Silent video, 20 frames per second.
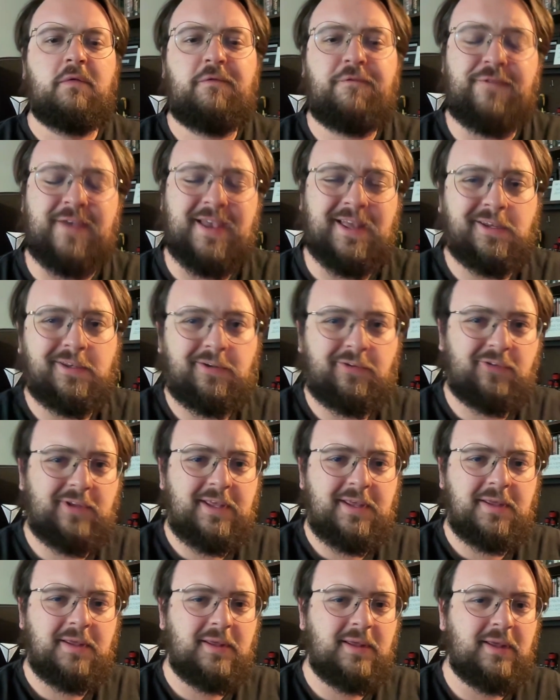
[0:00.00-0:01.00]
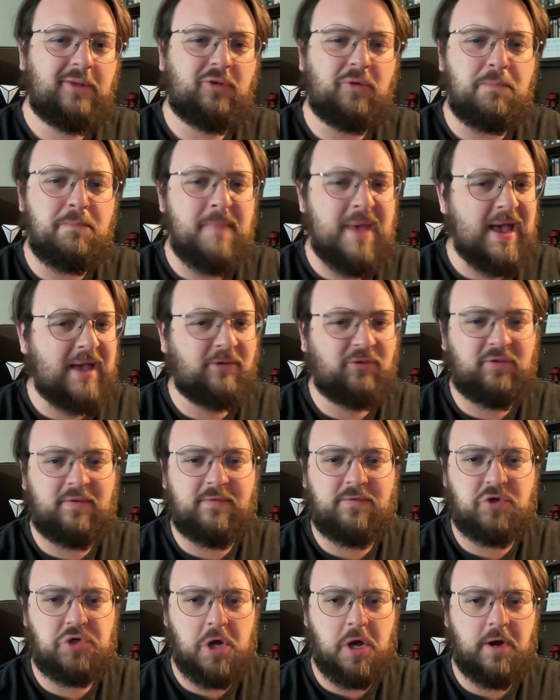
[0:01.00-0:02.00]
Fantasy is a massive
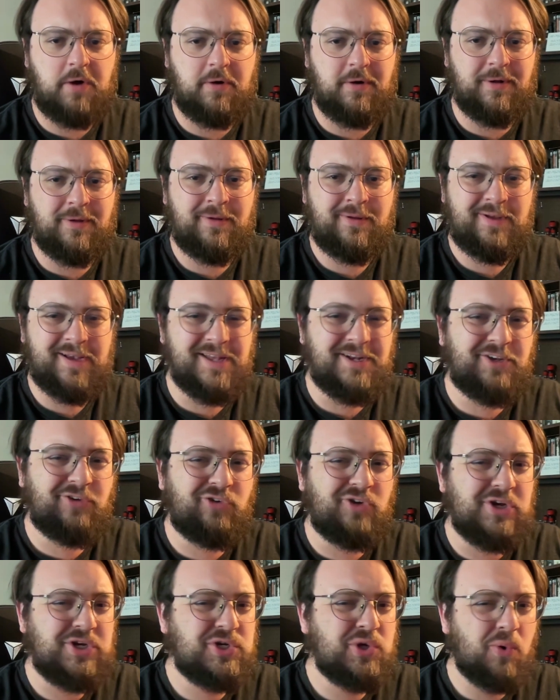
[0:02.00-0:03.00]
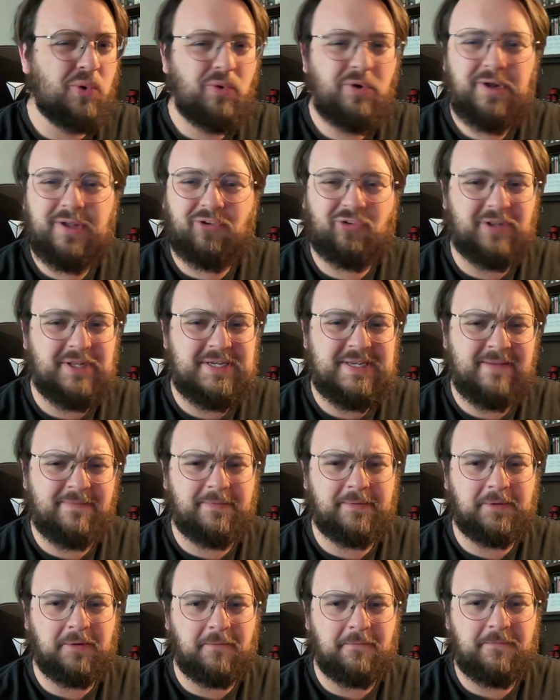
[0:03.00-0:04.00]
genre and is notoriously
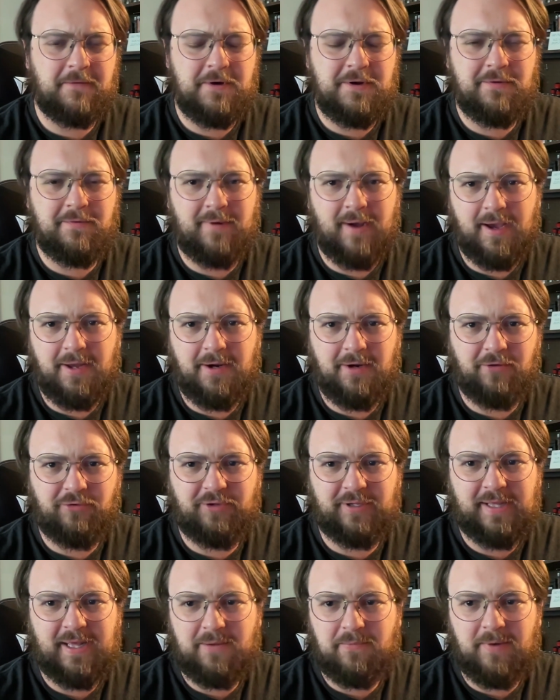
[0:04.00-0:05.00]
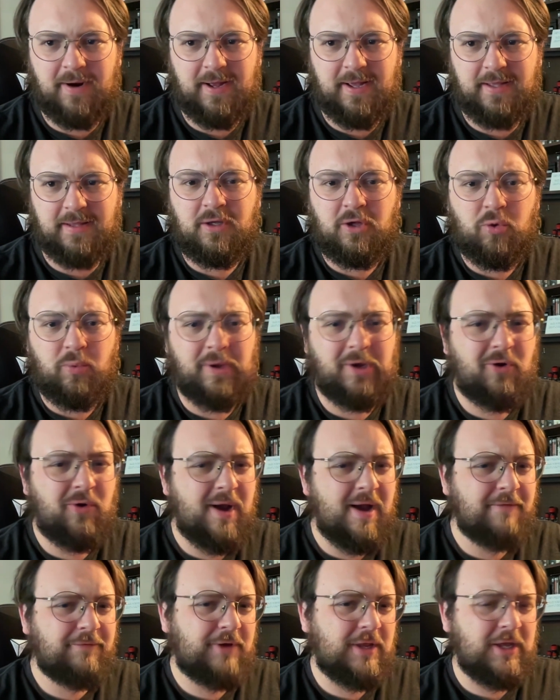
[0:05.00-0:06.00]
difficult for new writers to get right. When
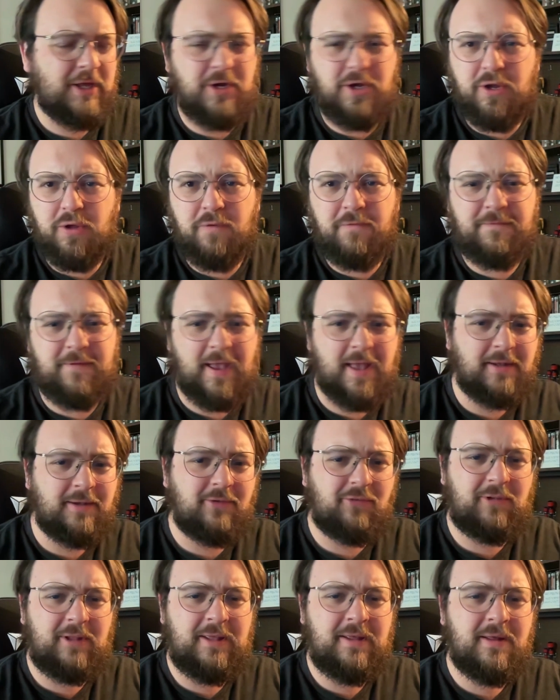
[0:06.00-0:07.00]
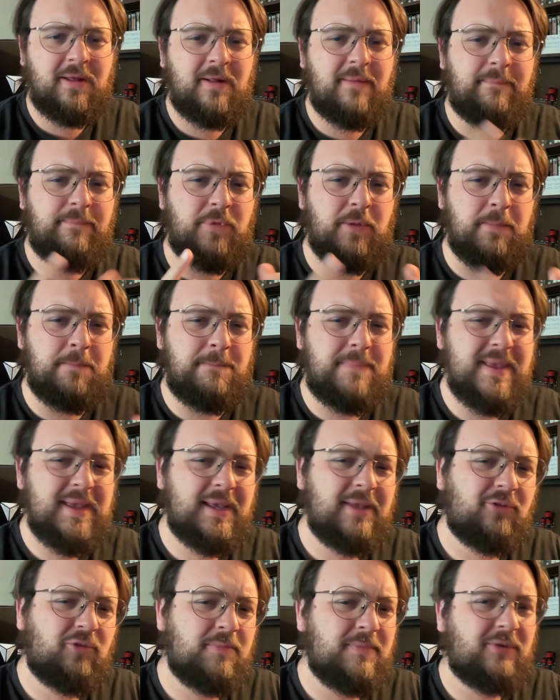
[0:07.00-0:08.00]
crafting a new fantasy, the
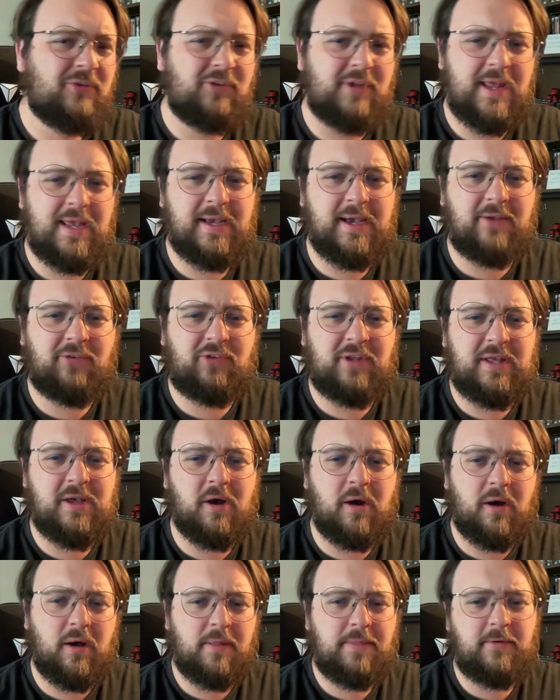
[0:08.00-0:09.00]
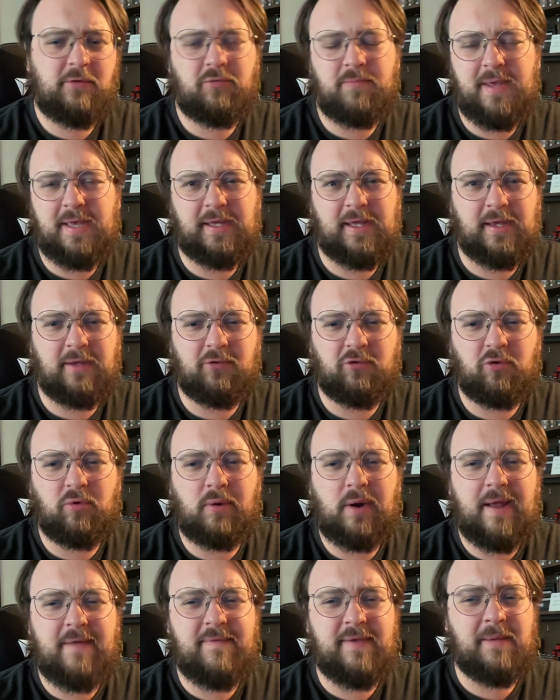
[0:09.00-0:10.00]
biggest mistake I see authors making is
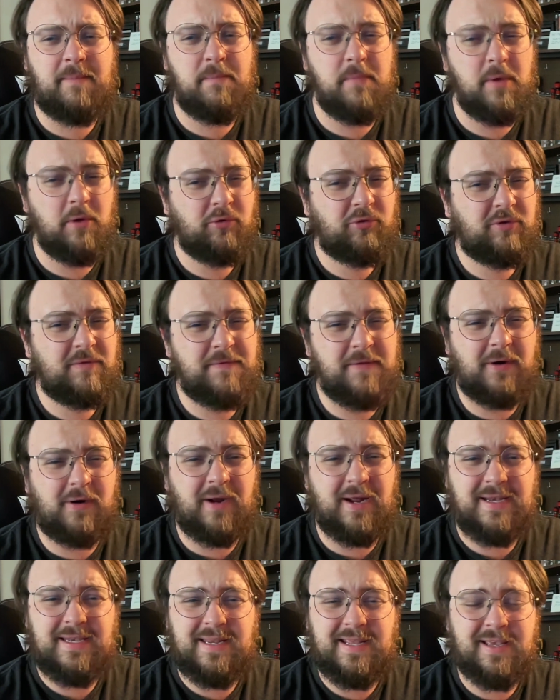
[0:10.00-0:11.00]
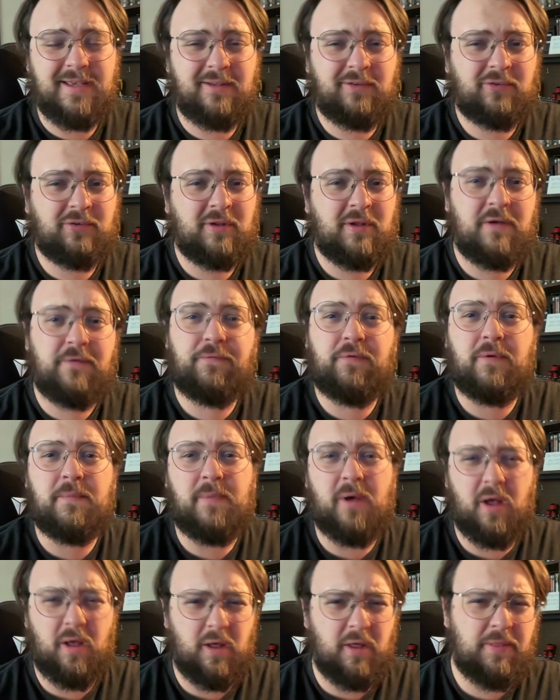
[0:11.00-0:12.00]
deriving most of their ideas from
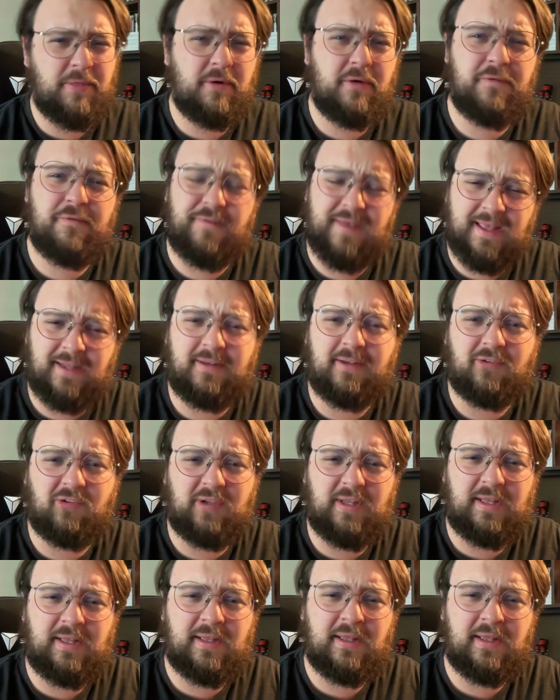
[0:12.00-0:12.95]
other fantasy.